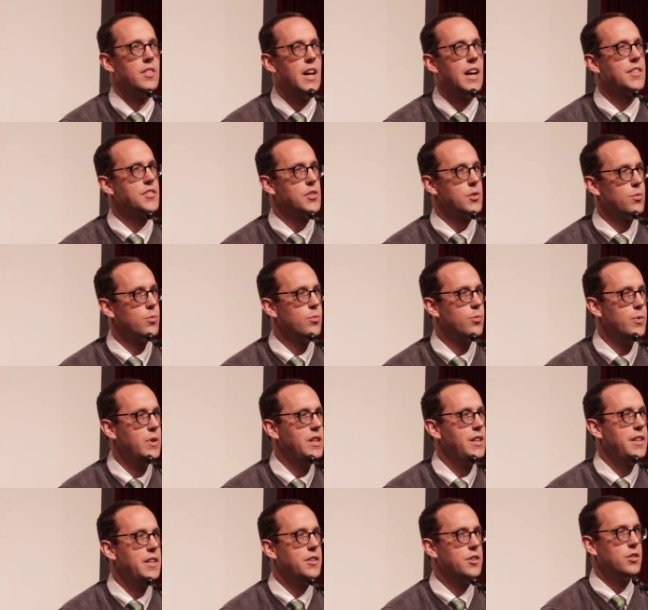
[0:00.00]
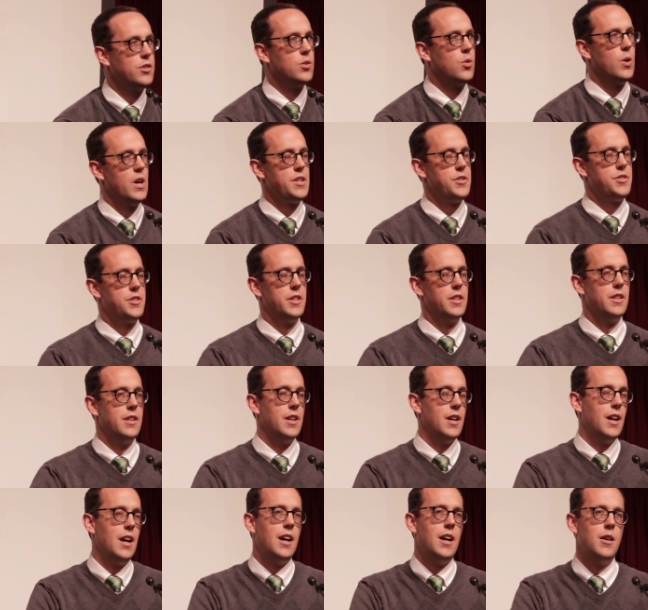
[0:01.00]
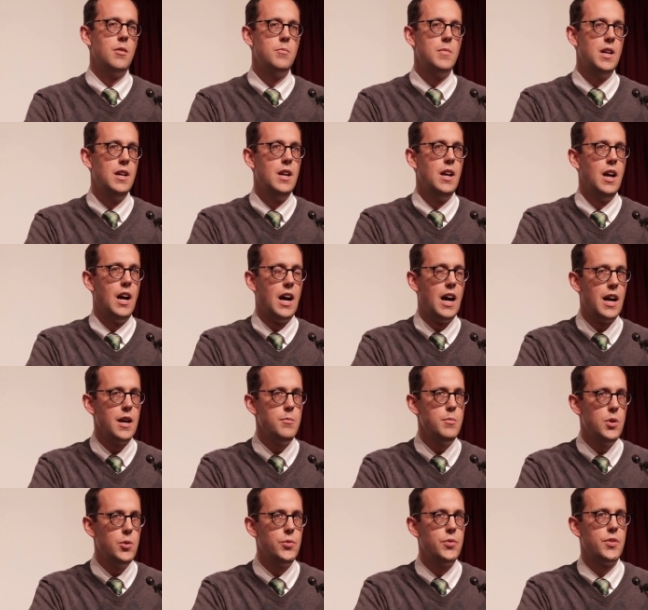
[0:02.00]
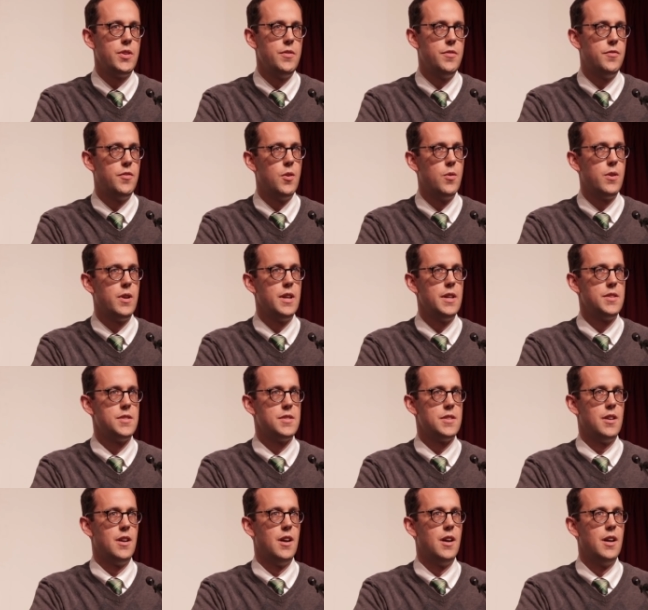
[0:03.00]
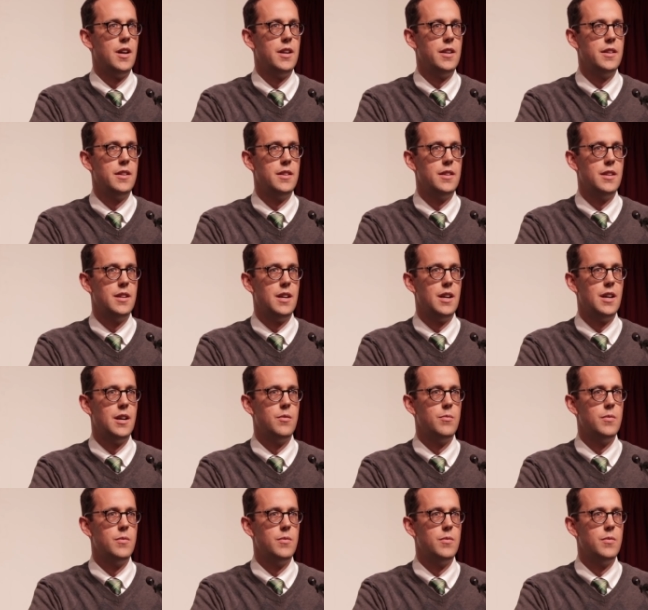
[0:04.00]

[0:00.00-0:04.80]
That's a really good question. I mostly focus on